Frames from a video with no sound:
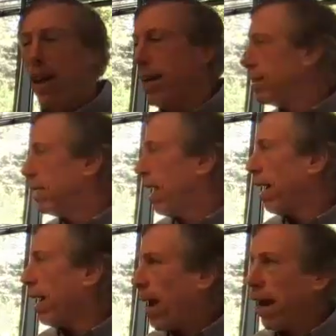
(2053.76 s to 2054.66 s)
and
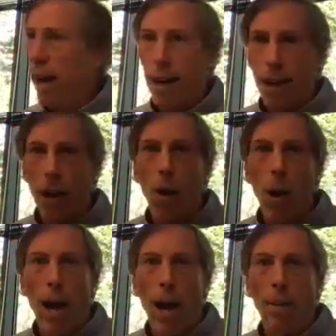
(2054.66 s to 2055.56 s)
saying, hey, you
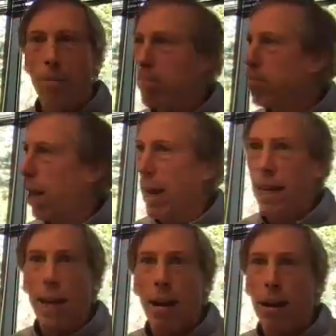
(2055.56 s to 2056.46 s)
know, I
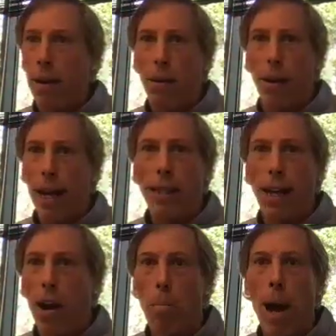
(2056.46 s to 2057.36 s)
can, you know, would like
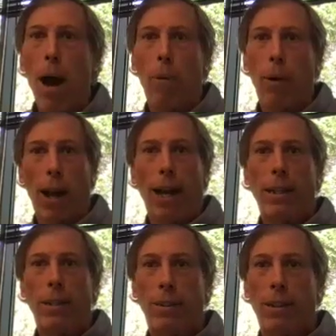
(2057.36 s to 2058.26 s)
to help out, would
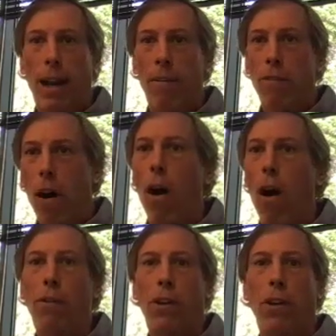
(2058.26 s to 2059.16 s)
like to get
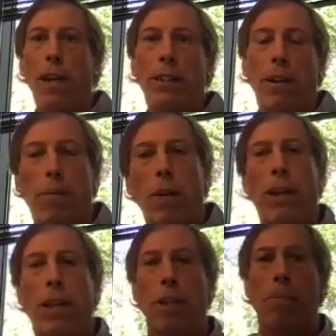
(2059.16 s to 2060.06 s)
involved. Do you need something? What
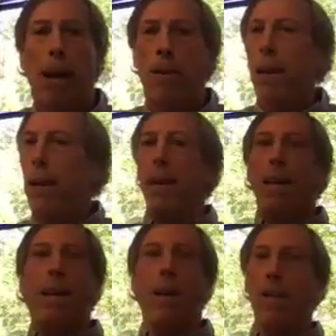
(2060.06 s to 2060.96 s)
do you think about,
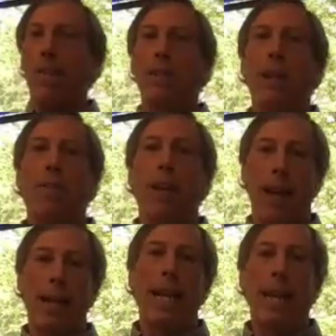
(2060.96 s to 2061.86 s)
you know, even something
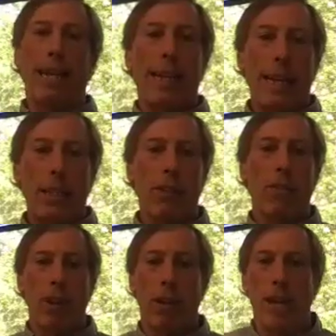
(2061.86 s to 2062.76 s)
like that could get your
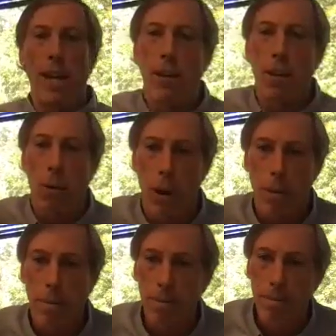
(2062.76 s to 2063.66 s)
foot in the door?